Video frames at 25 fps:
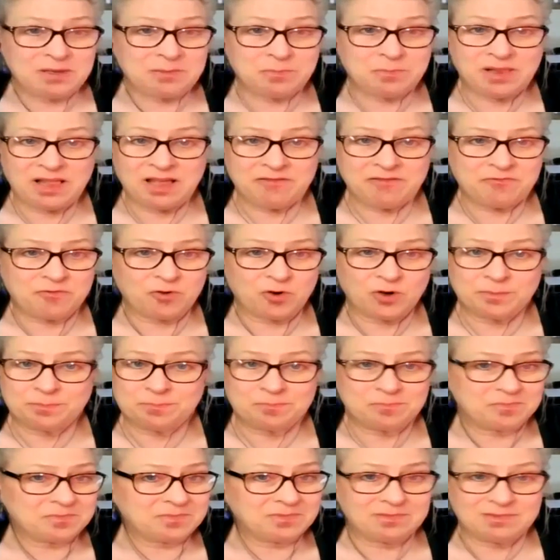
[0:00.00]
platform.
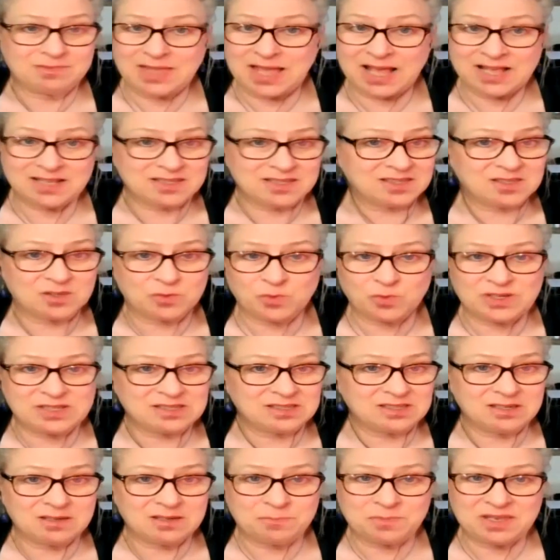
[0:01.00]
That's right. the reason
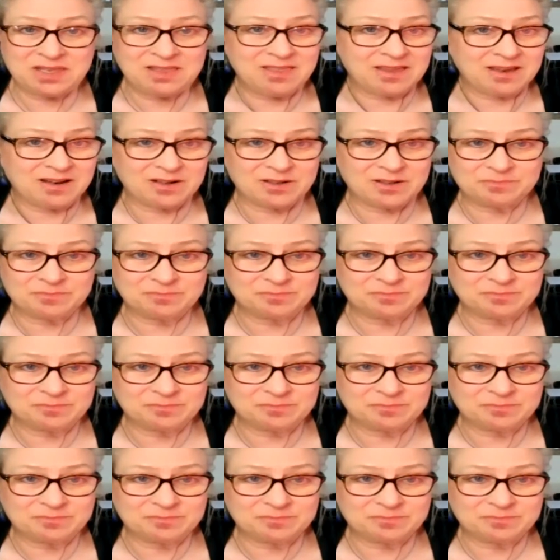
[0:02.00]
to be there.